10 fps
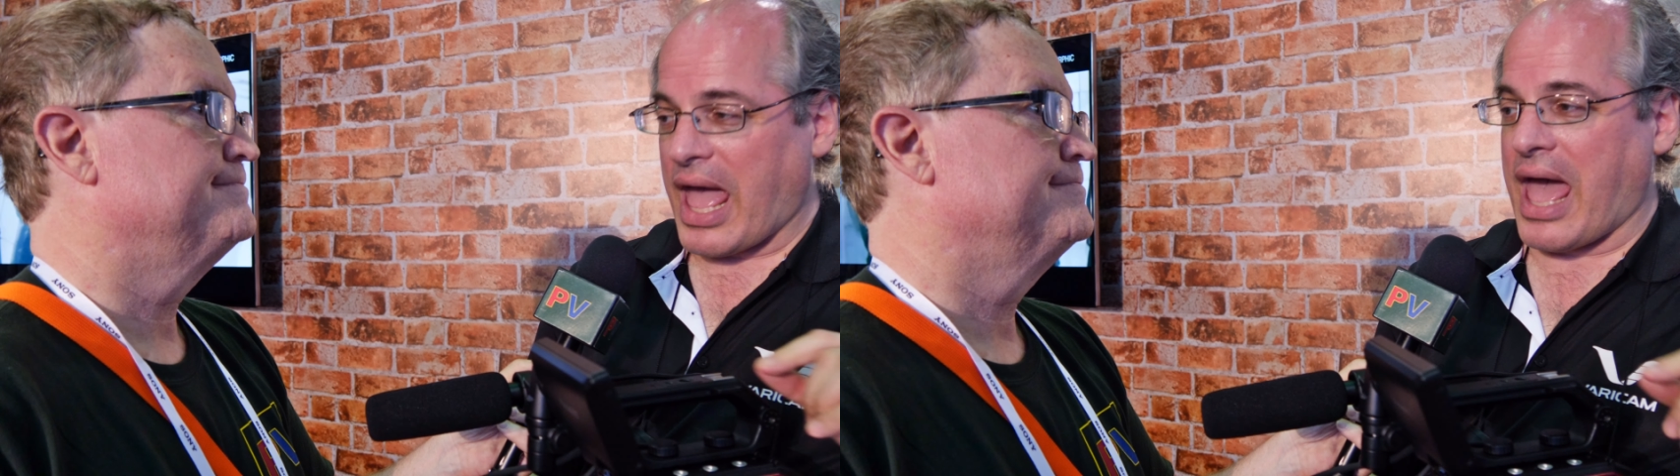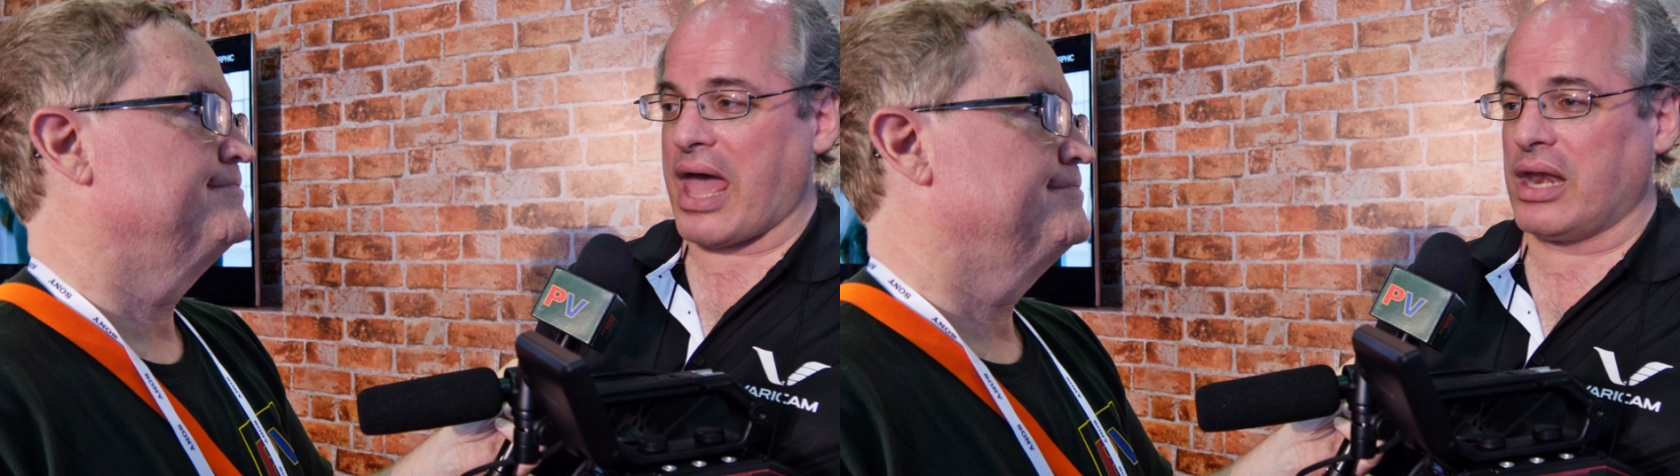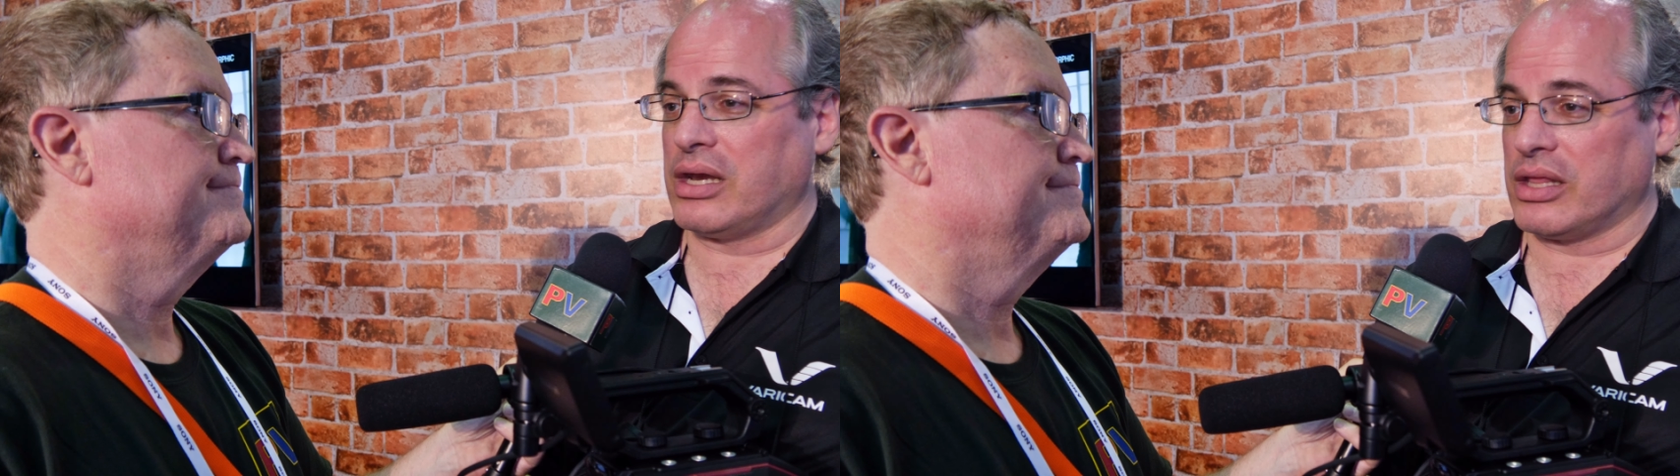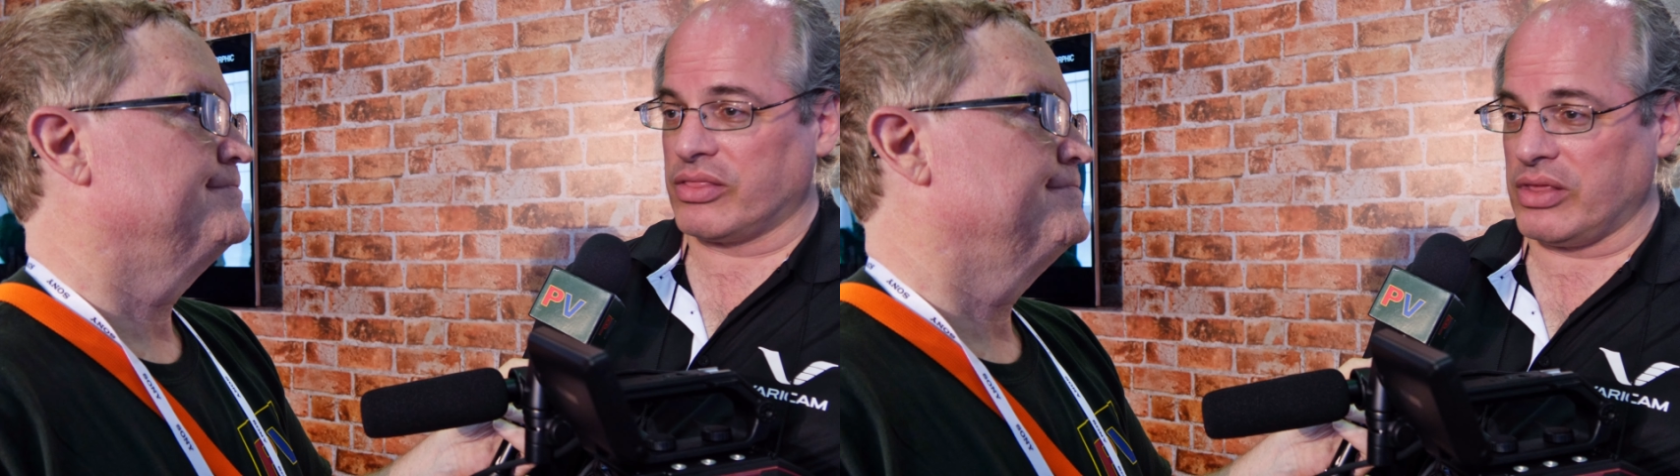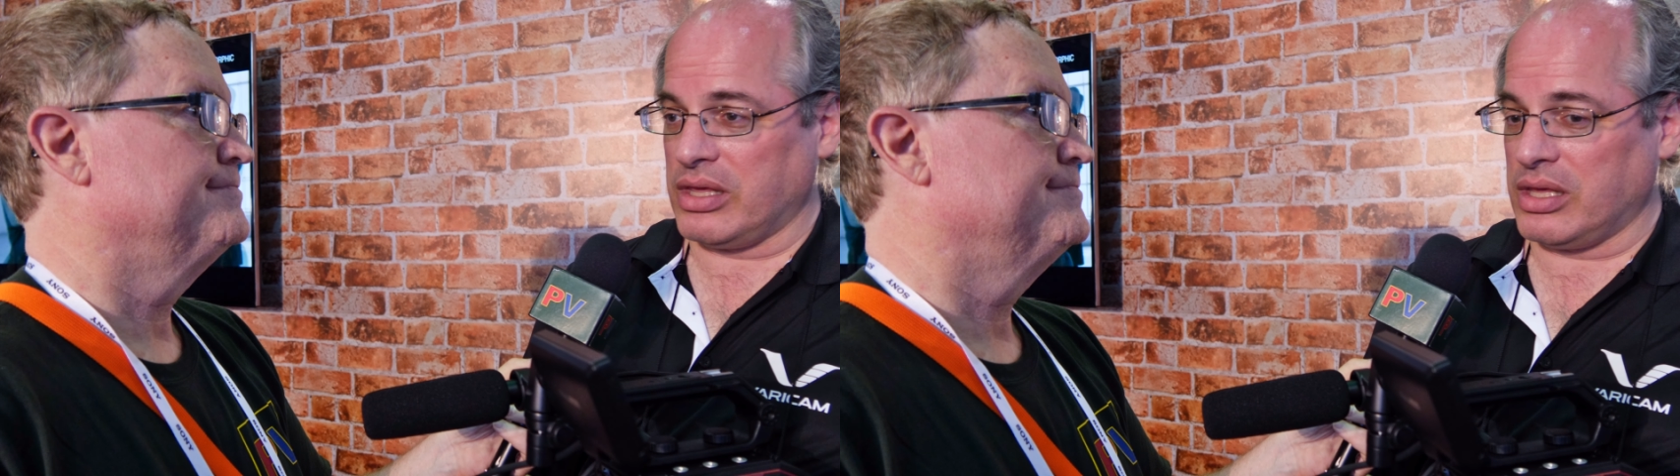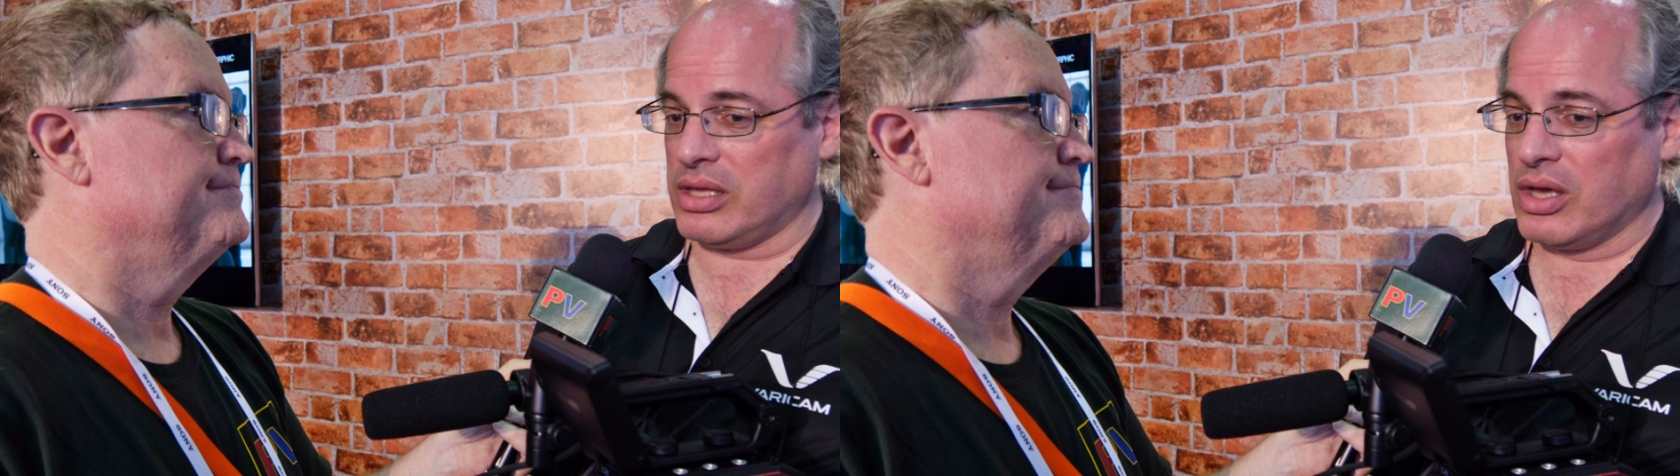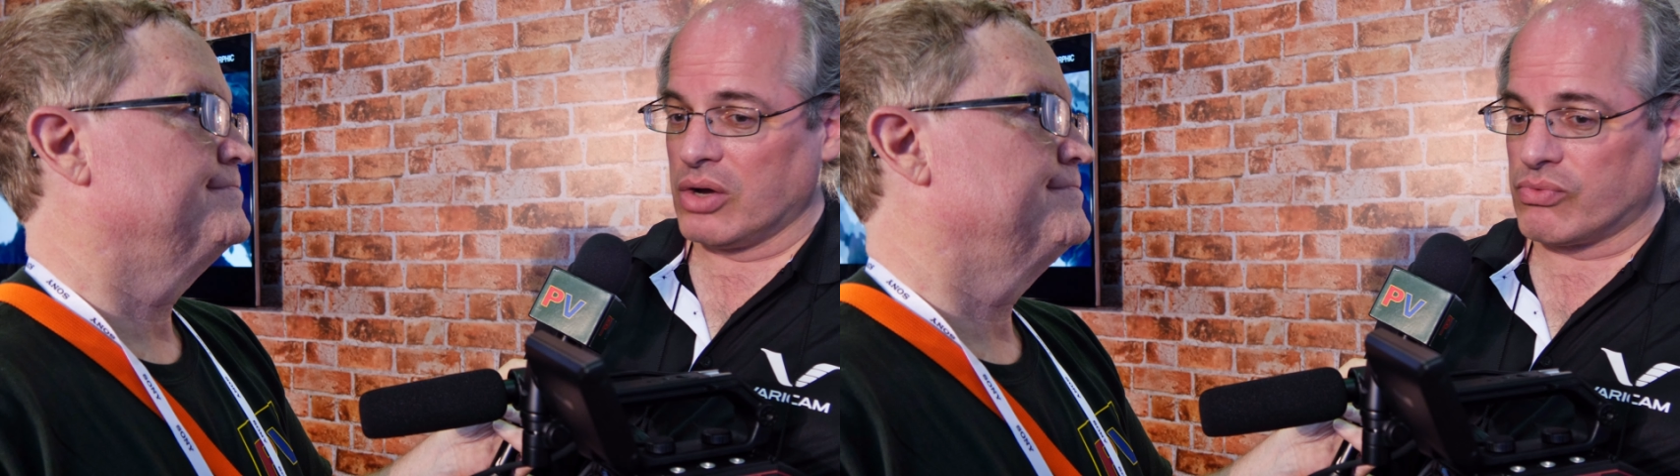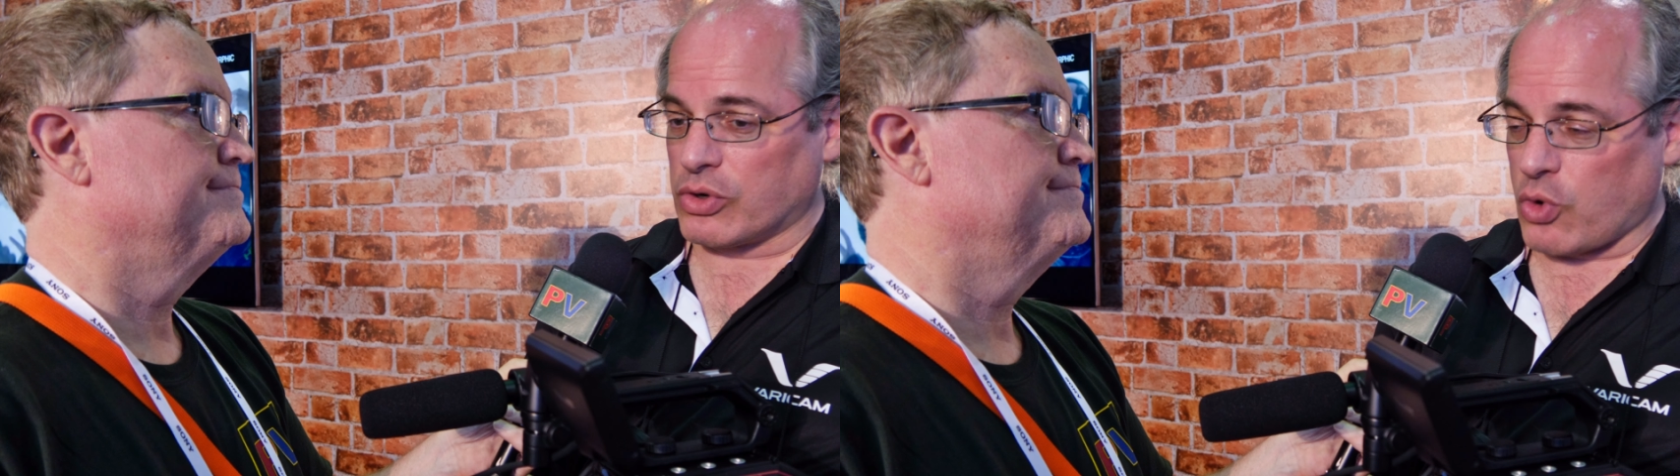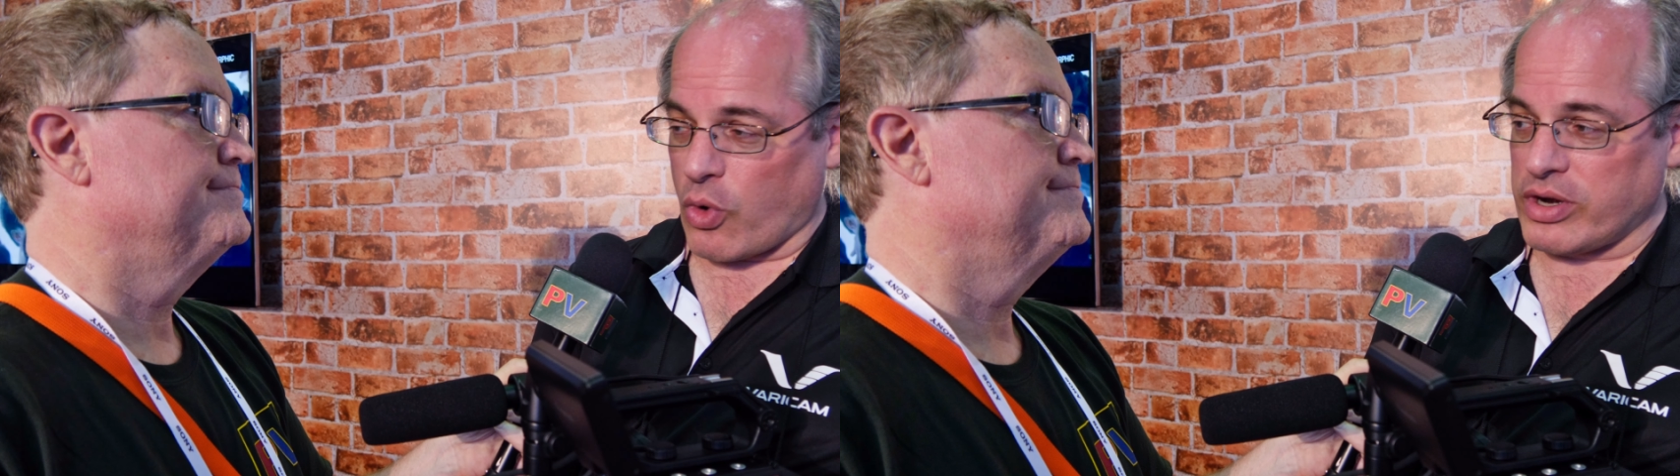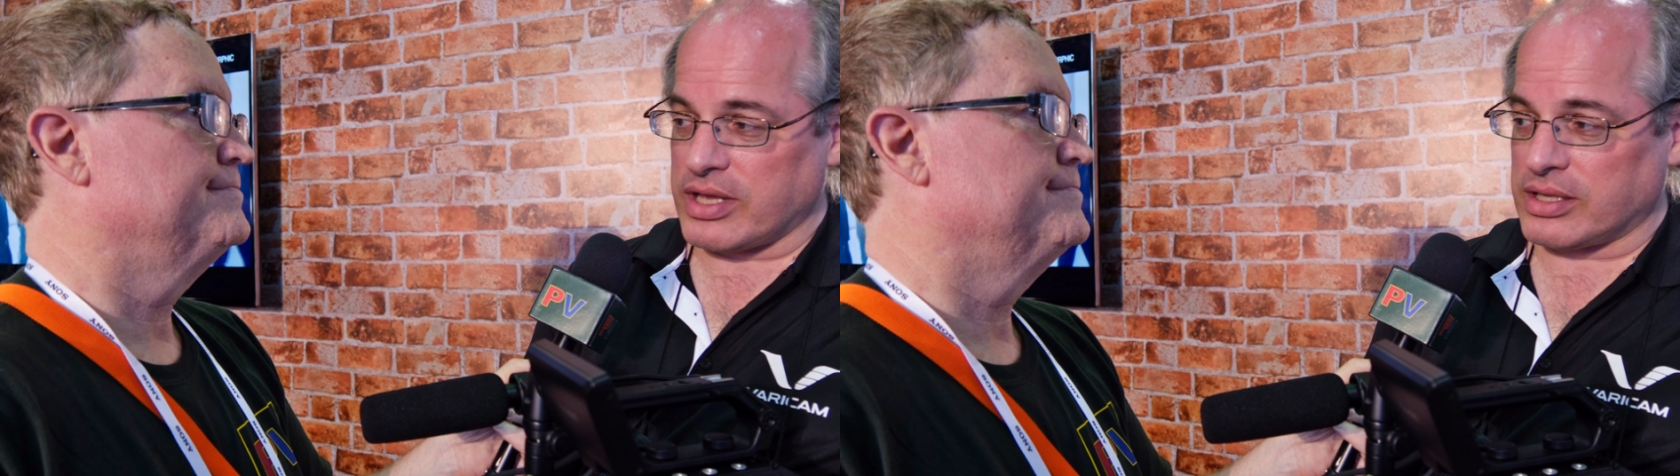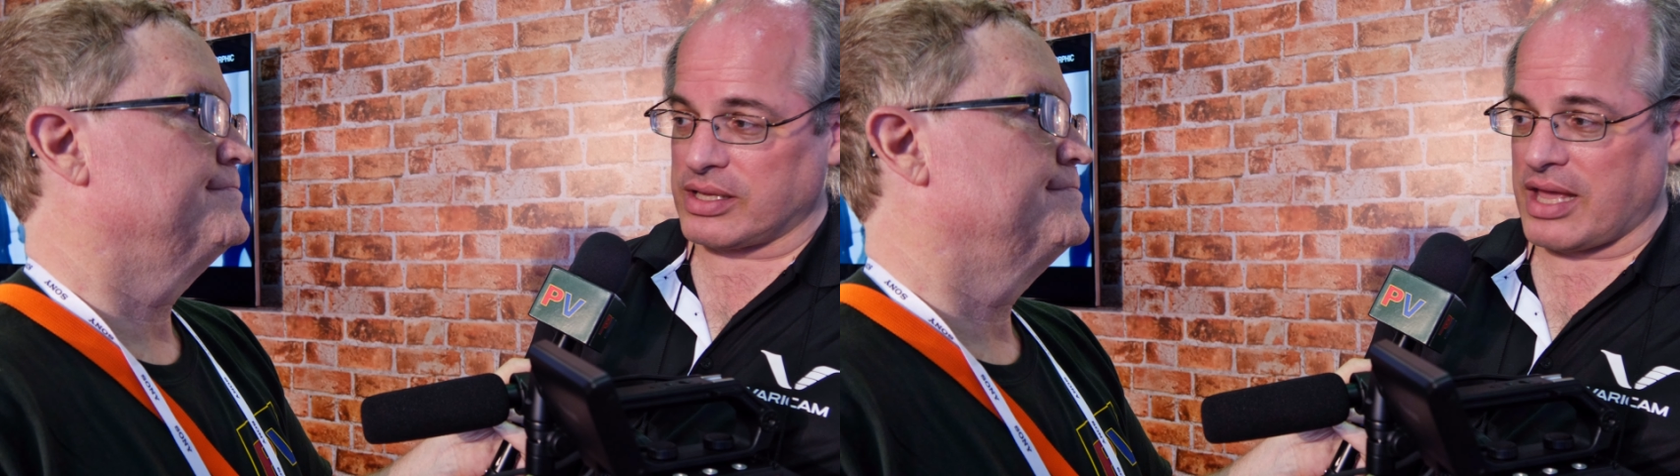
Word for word: and the recording